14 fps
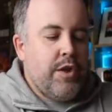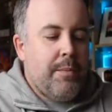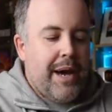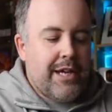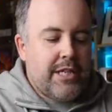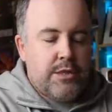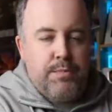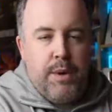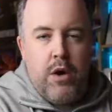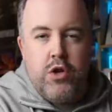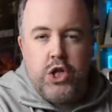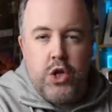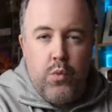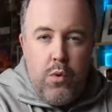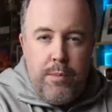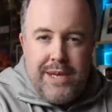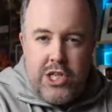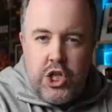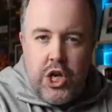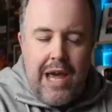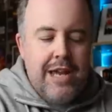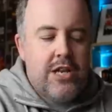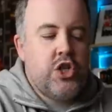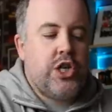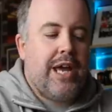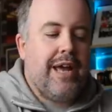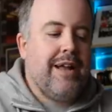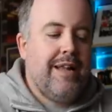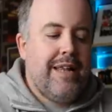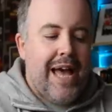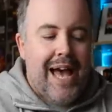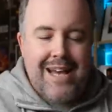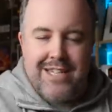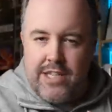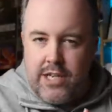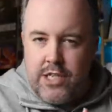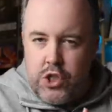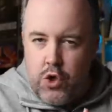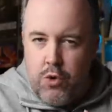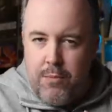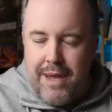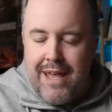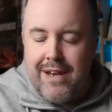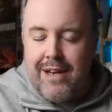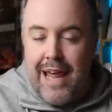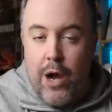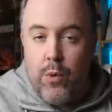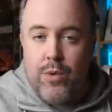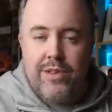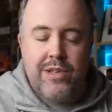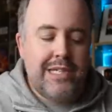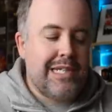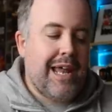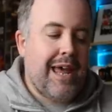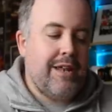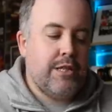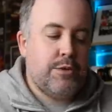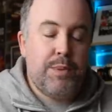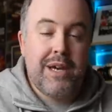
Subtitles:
that my exposure will be changing as I zoom in and out with this lens,